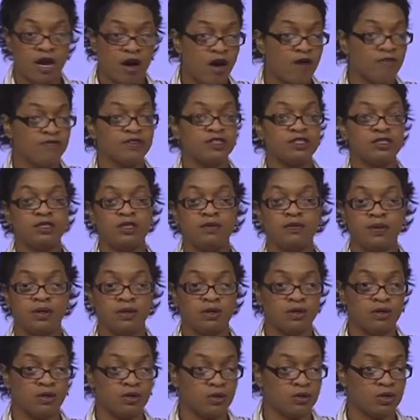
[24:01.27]
Office
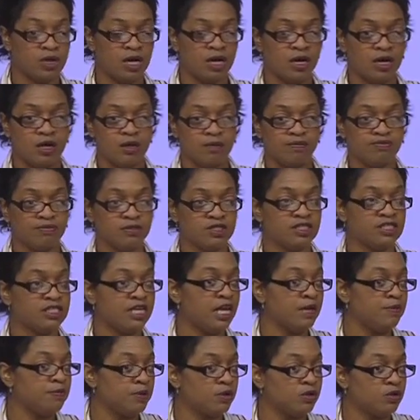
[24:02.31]
Depot,
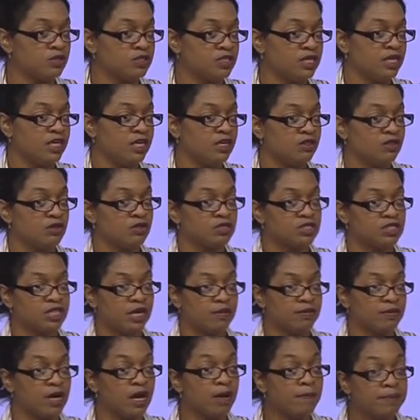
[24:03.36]
Staples, any of those
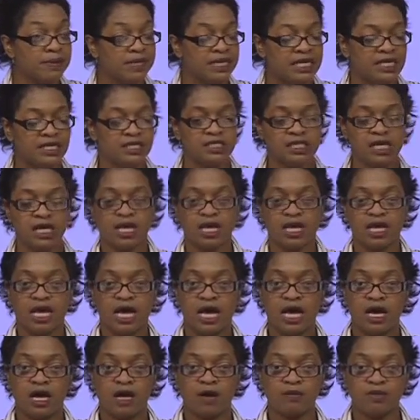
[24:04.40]
type companies,
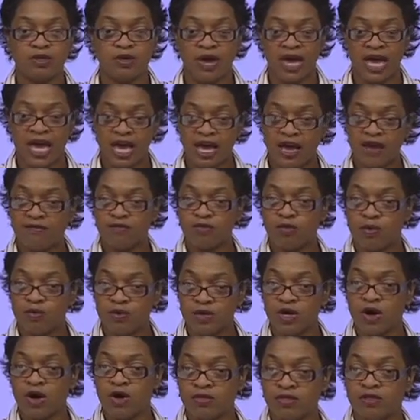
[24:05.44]
you have what we
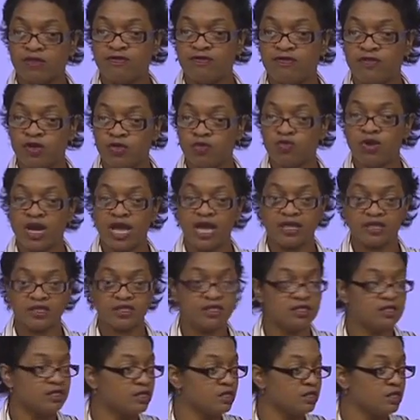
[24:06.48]
call the foot
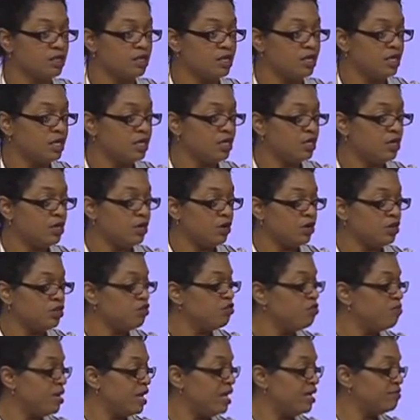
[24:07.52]
rest. You know,
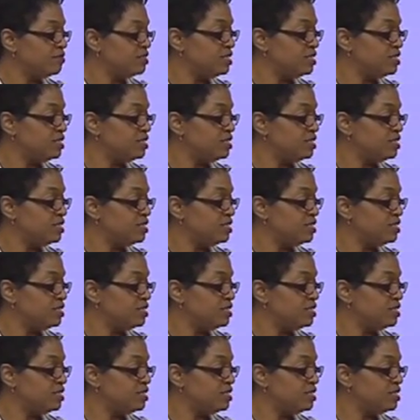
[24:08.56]
you may have